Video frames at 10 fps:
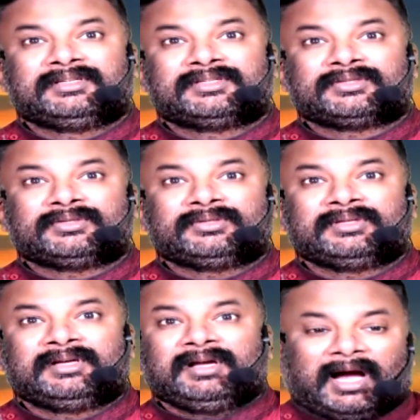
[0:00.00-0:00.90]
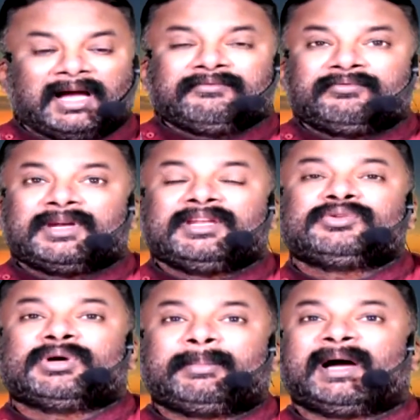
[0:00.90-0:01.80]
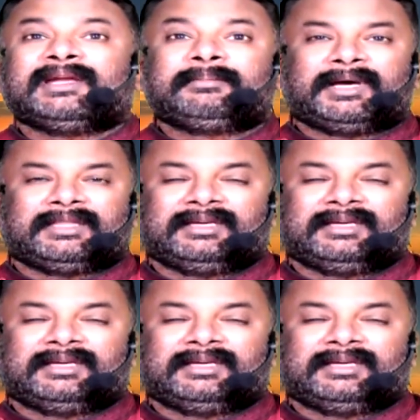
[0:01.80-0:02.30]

So I'm ready to abide by